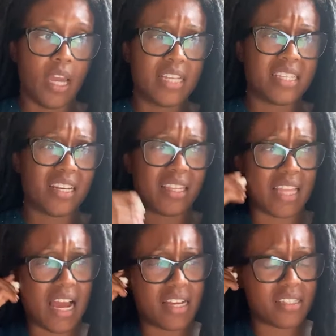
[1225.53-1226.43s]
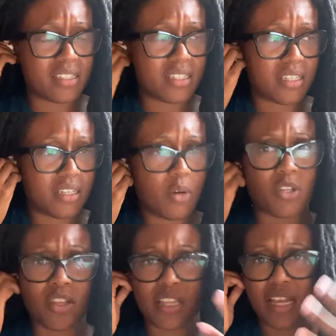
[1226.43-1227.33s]
I did it last, it
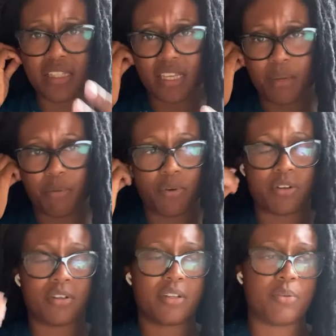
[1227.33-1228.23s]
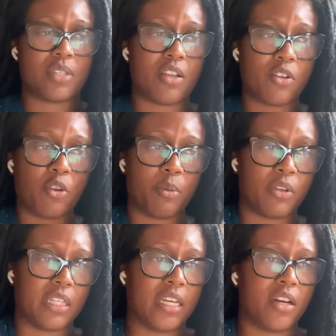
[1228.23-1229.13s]
was on the Lion's Gate portal. It was on the new moon
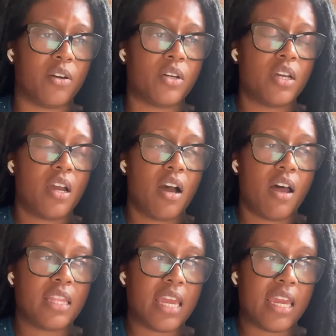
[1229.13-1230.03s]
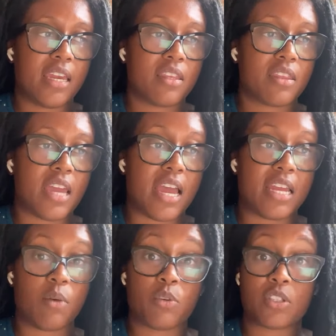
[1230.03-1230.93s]
in Leo on the eighth.
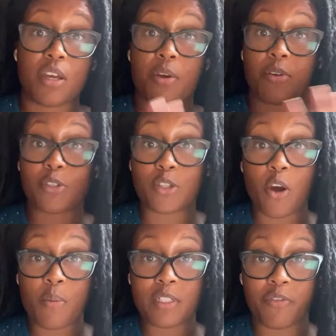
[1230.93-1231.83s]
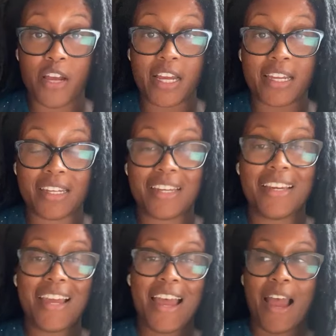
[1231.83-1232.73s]
And it was so much fun.
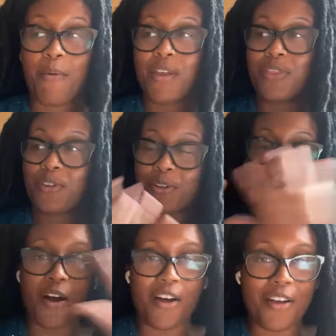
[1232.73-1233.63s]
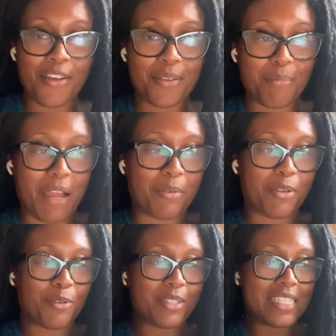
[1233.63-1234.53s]
I went through all, Black
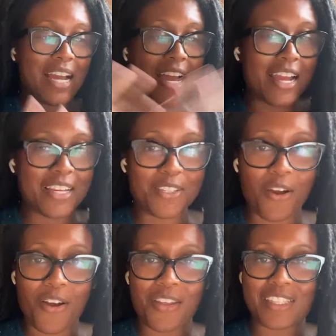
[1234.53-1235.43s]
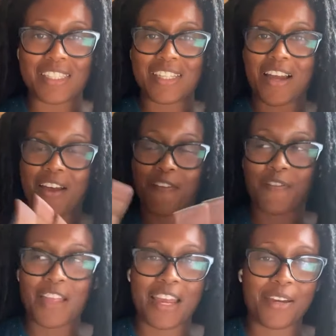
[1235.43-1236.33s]
Moon through the signs, all the
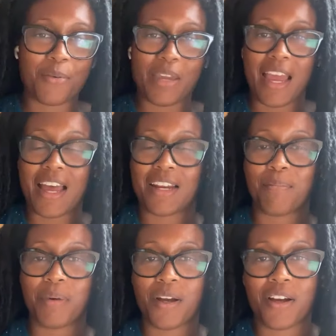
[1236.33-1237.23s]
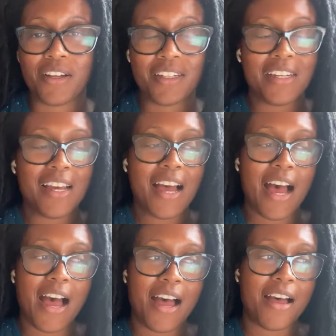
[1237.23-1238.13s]
stuff. Like, we had a ball.
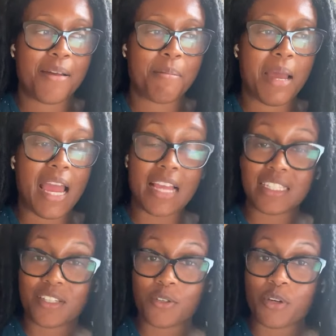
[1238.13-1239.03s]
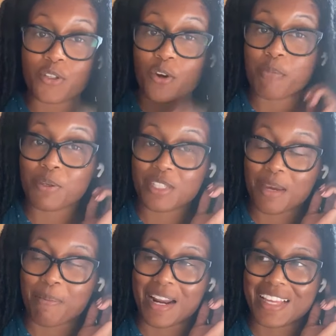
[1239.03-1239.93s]
Um, I did do intro
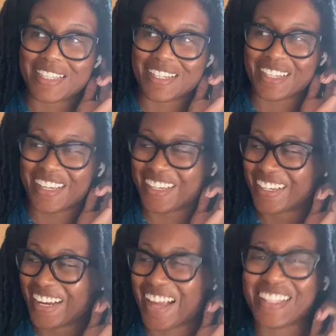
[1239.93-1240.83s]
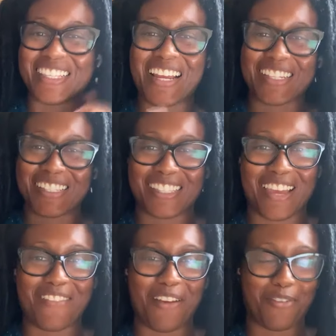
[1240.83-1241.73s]
music, but I didn't, I decided to
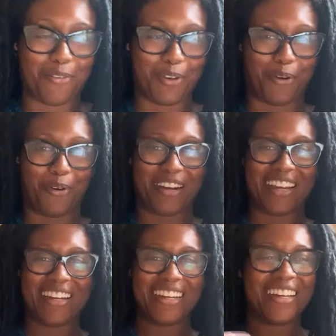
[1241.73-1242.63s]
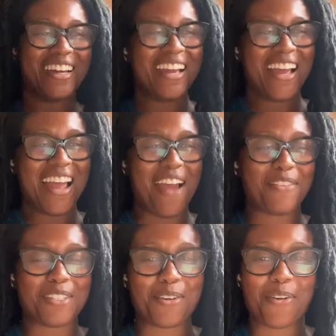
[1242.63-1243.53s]
save that for the recording. I
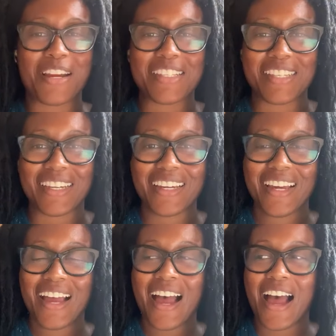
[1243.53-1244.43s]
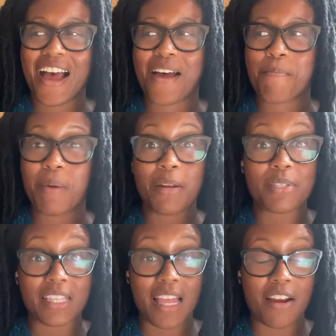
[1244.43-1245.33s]
was a little crazy. Um, but it
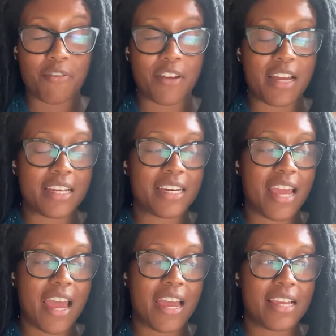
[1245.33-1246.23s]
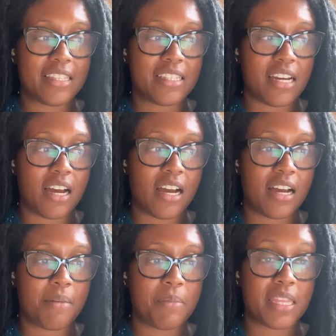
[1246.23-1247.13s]
was a lot of fun. And
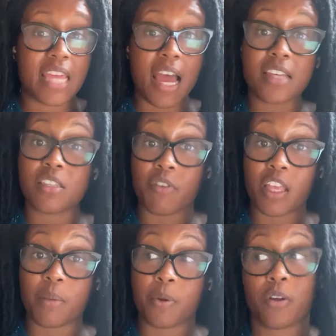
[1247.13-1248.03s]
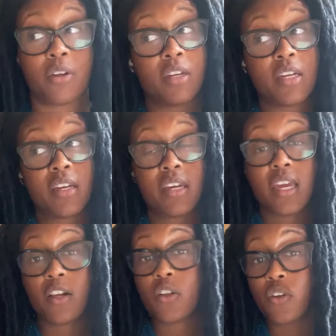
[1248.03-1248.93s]
um, that is available
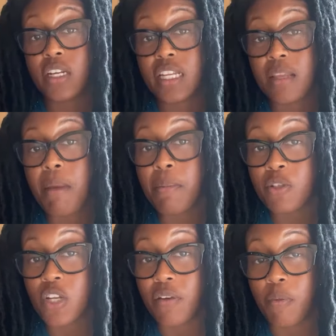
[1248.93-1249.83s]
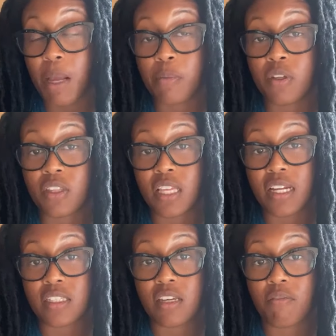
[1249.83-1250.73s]
included in the membership for Black Moon Lilith
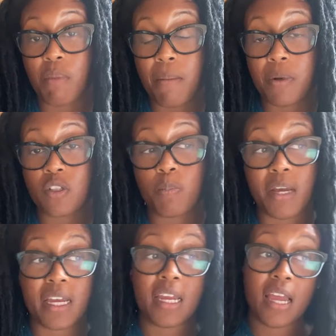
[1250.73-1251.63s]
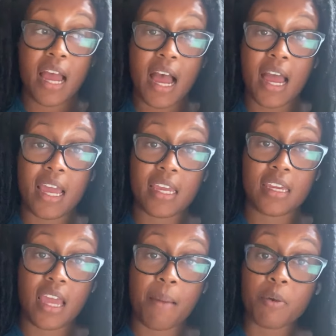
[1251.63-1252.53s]
Collective members, but
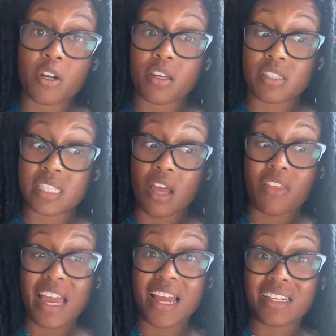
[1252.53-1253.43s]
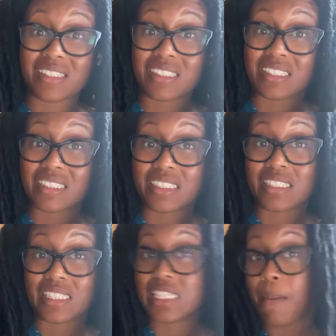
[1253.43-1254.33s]
I am going to sell that
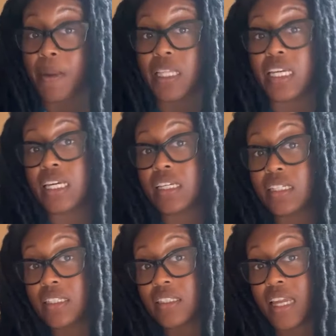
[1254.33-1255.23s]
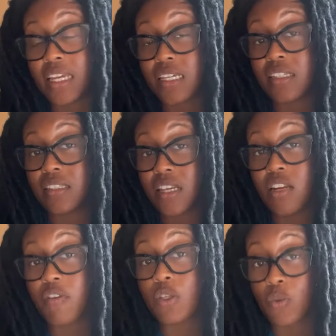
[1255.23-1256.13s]
separately, like
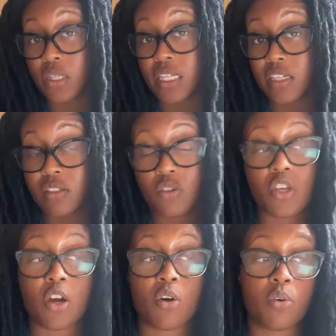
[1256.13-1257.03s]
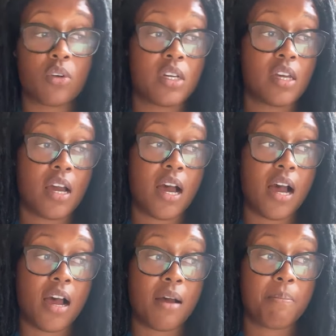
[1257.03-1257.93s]
individually. So
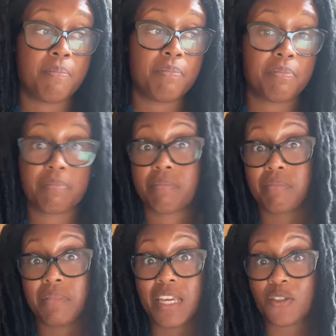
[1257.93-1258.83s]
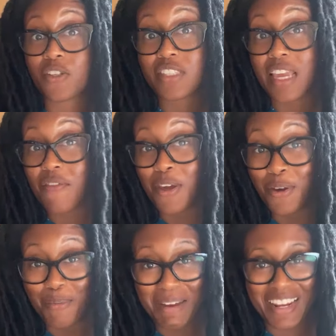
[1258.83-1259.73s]
um, it's just saving you
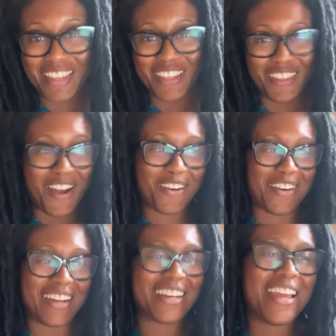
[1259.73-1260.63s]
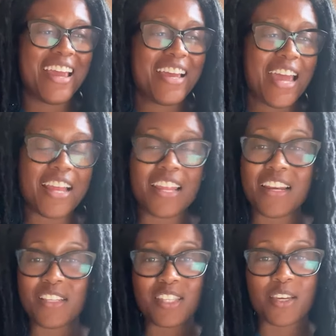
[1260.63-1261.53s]
money in the long run. And
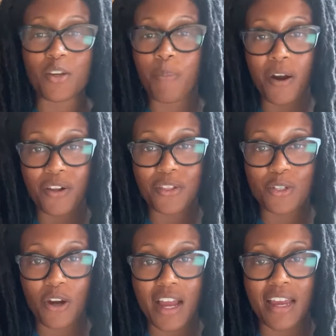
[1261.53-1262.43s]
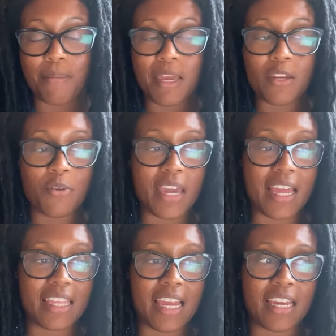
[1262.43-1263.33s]
then it's like you're part of the tribe and you
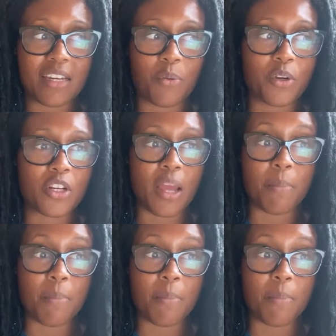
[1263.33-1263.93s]
get like, we're going